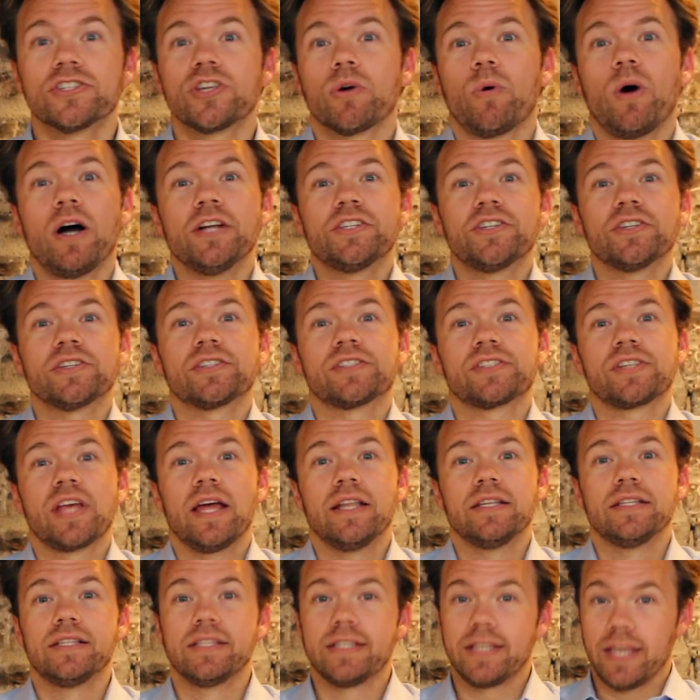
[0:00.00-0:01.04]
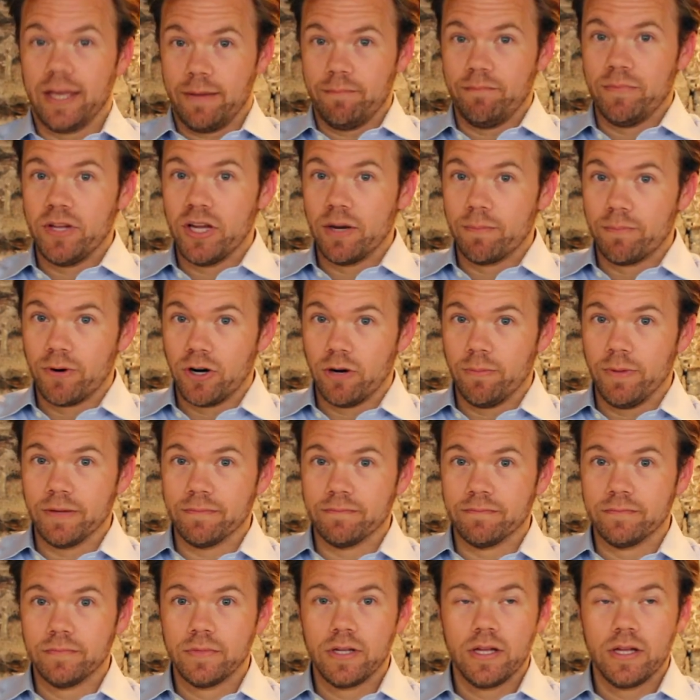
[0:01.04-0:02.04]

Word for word: So I just said, get me a bourbon.